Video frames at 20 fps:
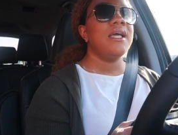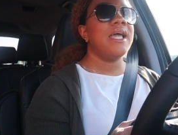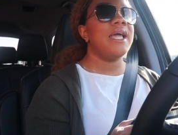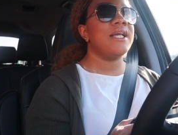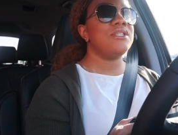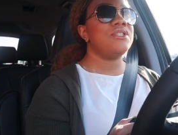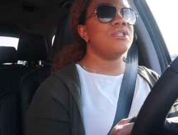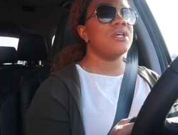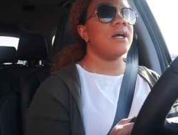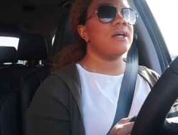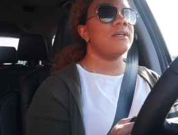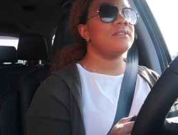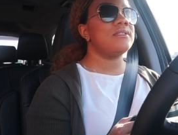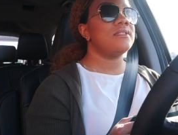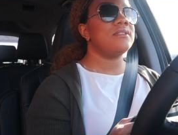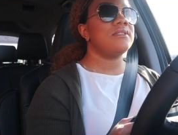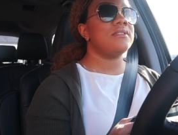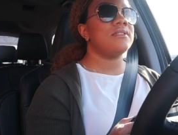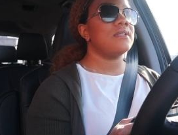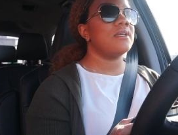It just,
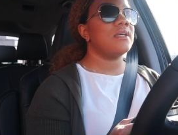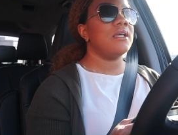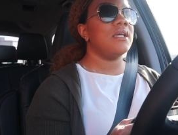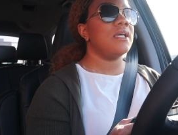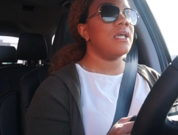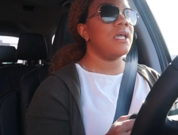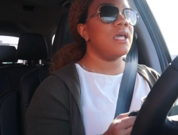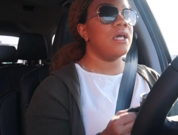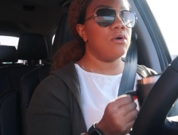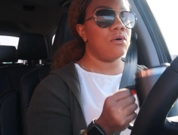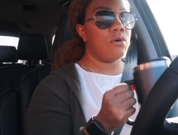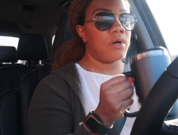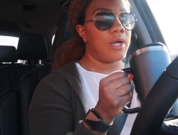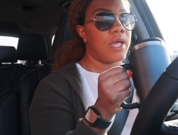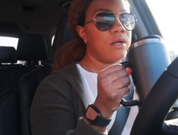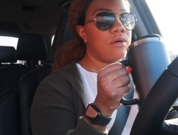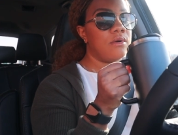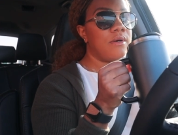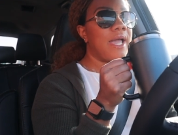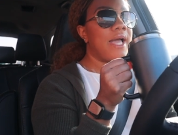it'll
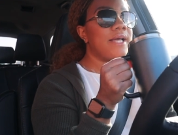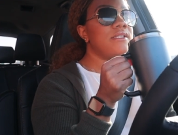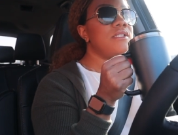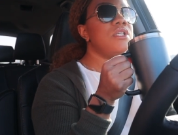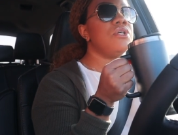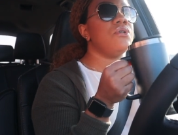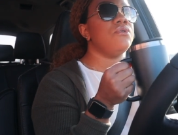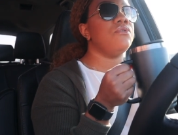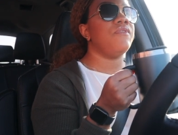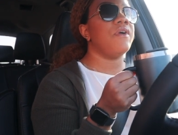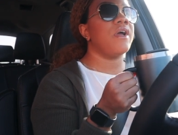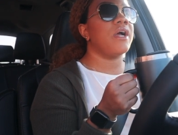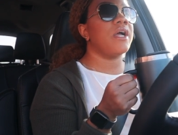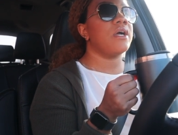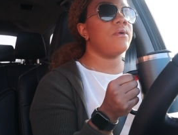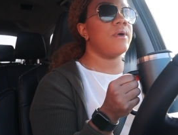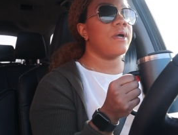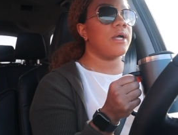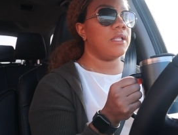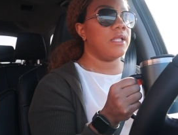it'll get to you
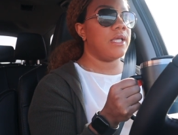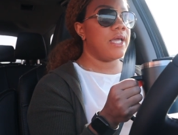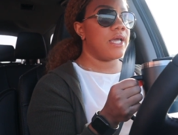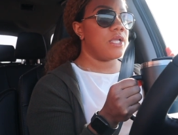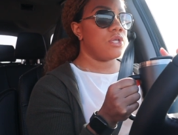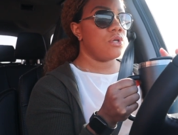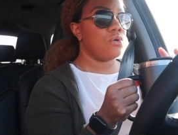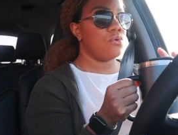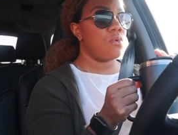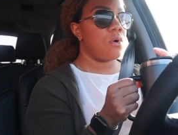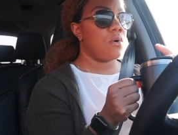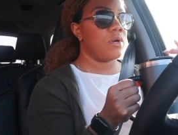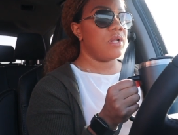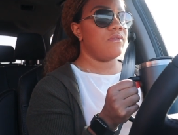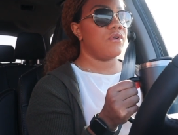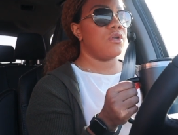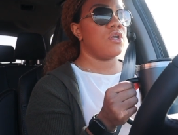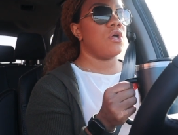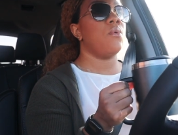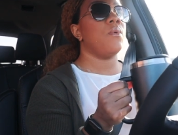very quickly, and you won't
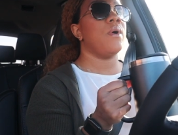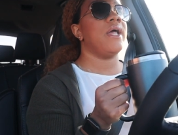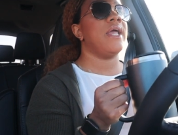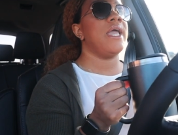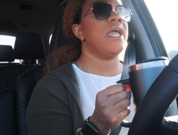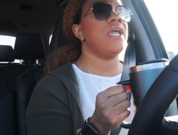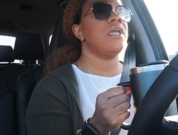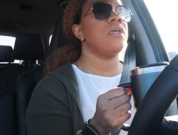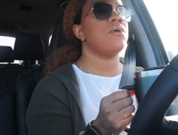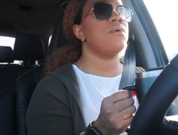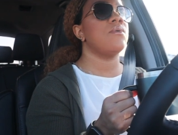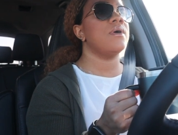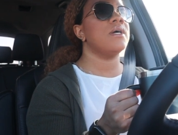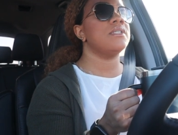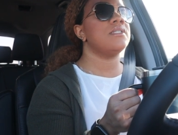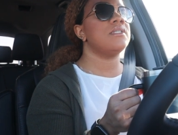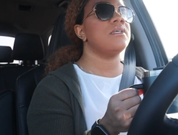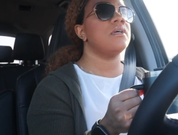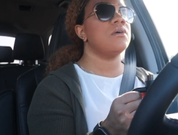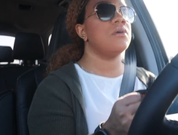even know what hit you
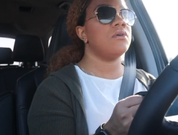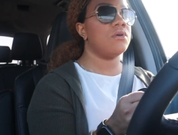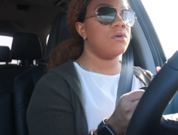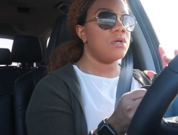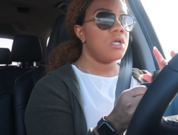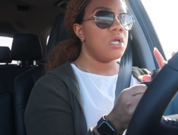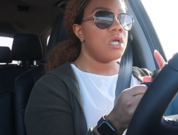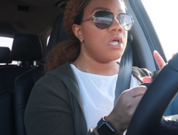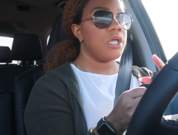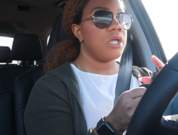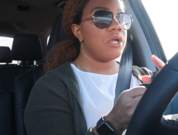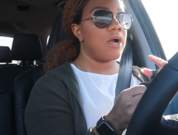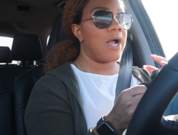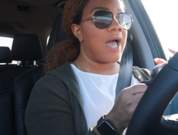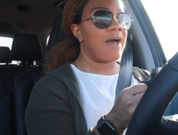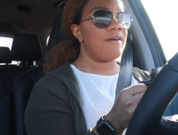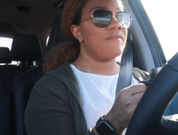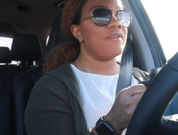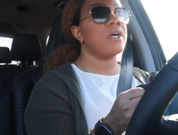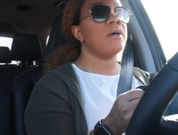until you're
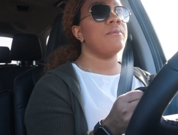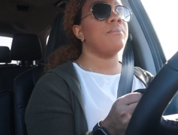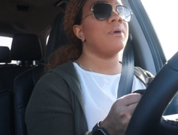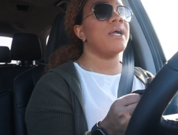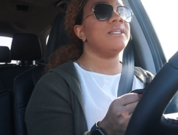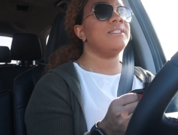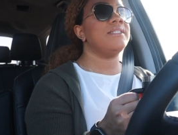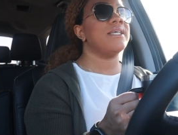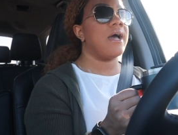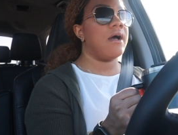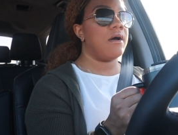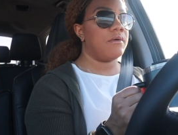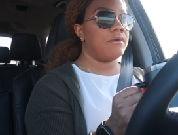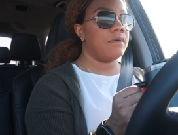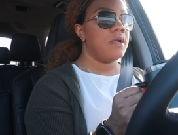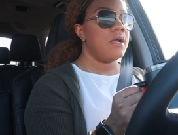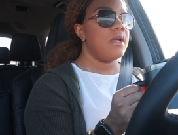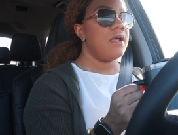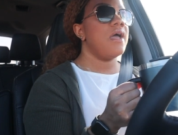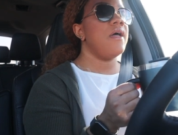having a
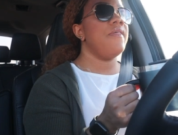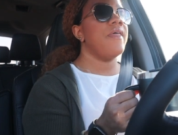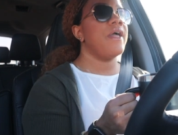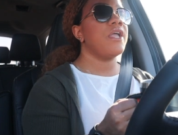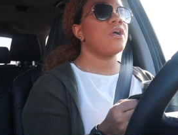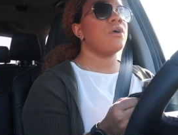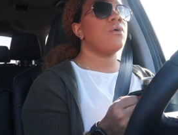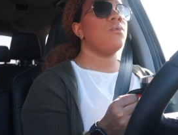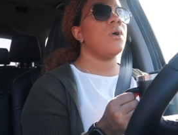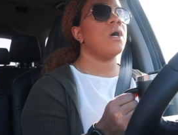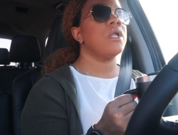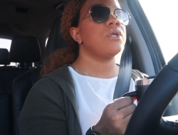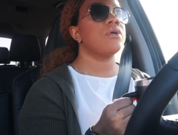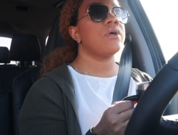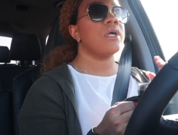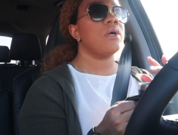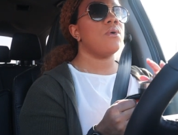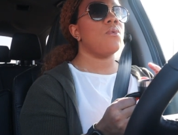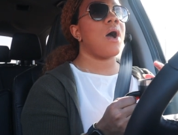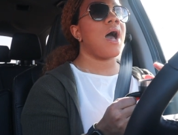breakdown, and then you're
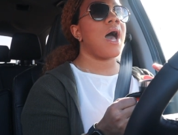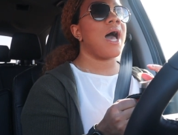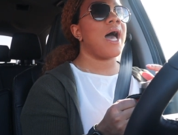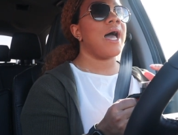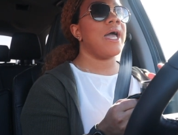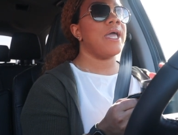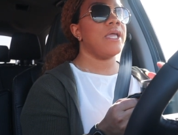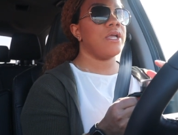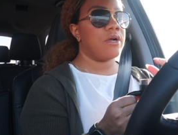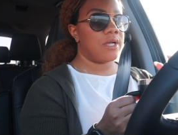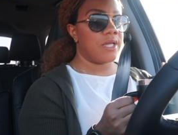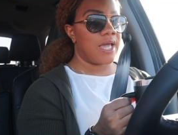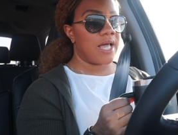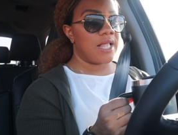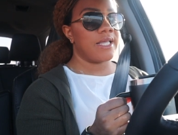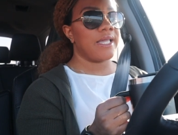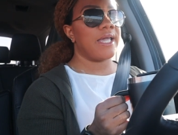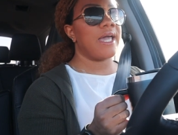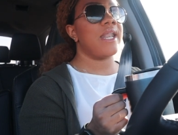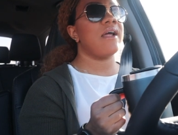wondering why you're
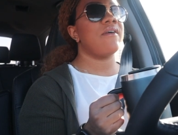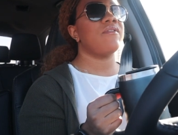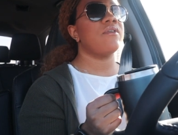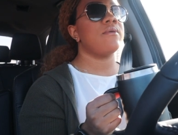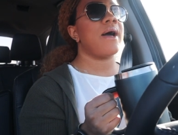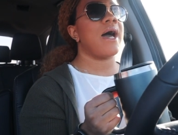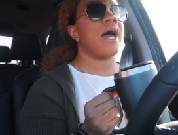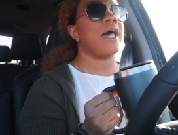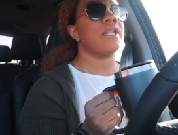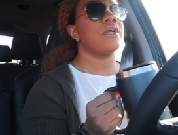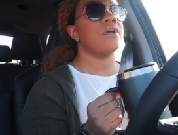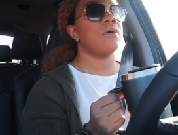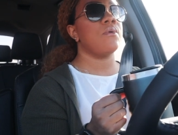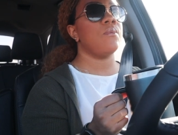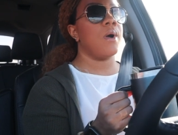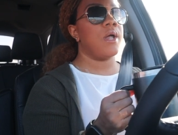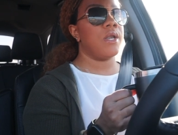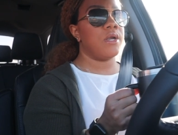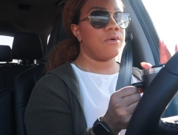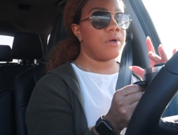yelling at everybody, or
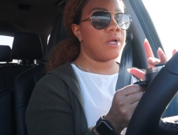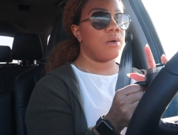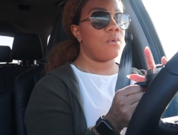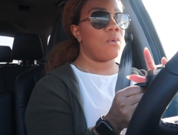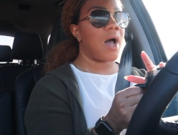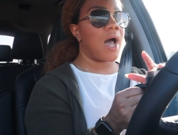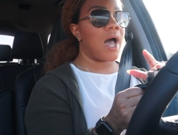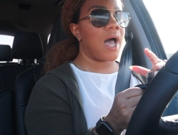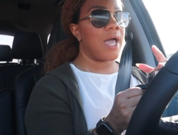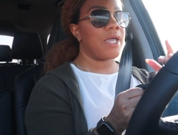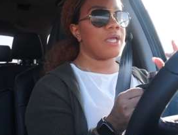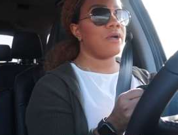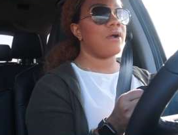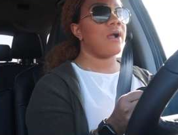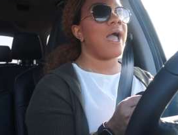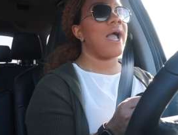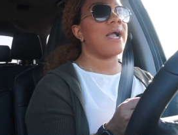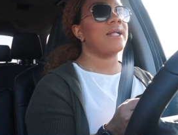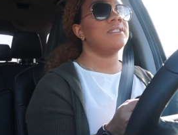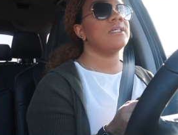wondering why you're
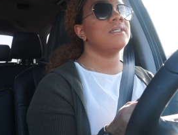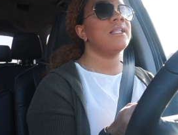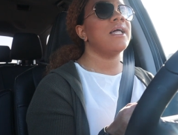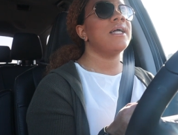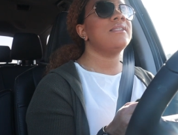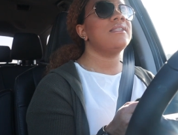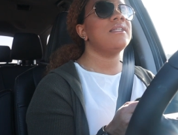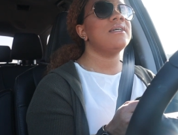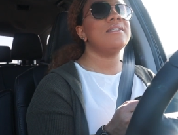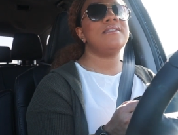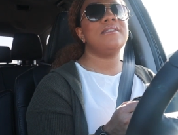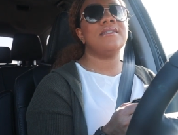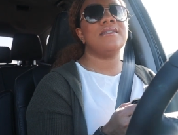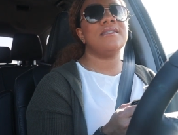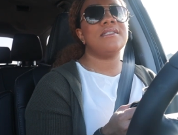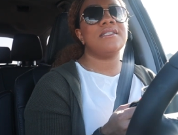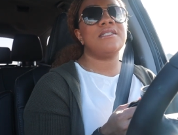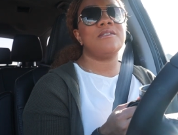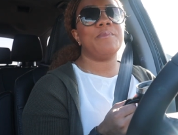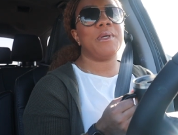acting like this, and
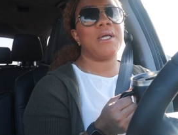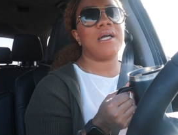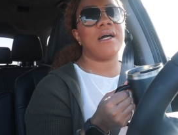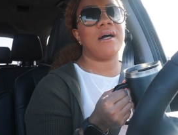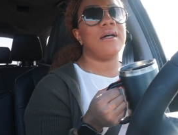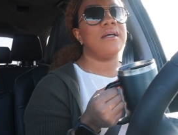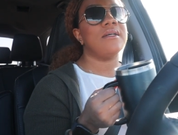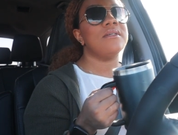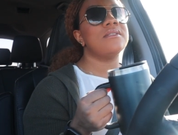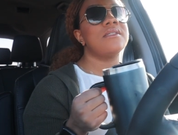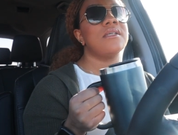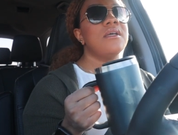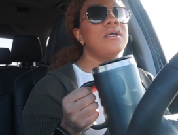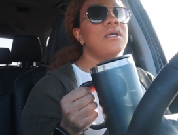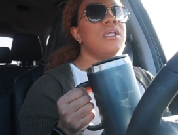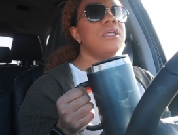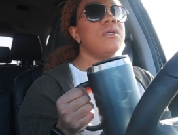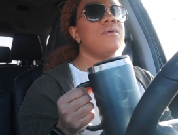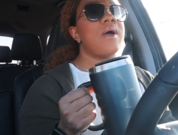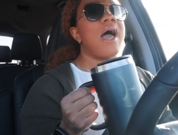it's because
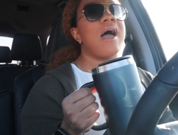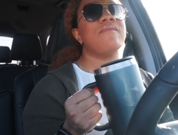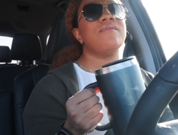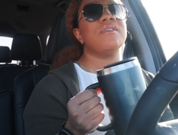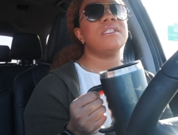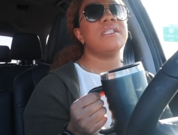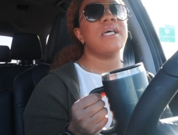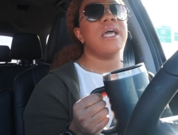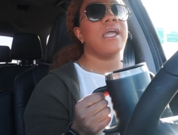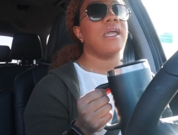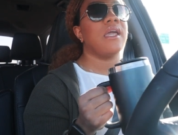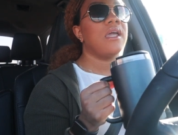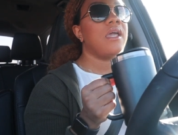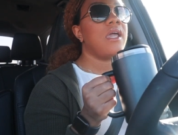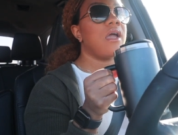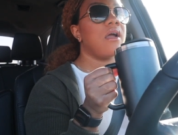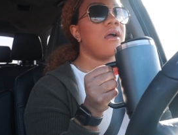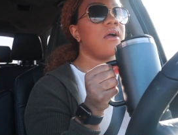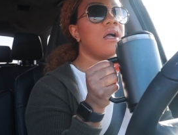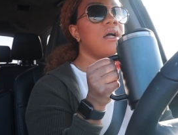you haven't taken
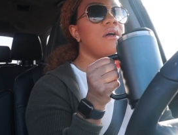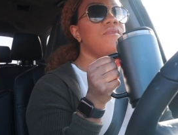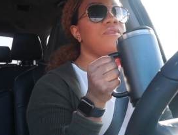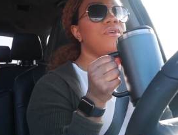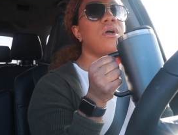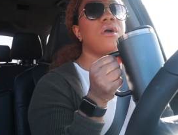care of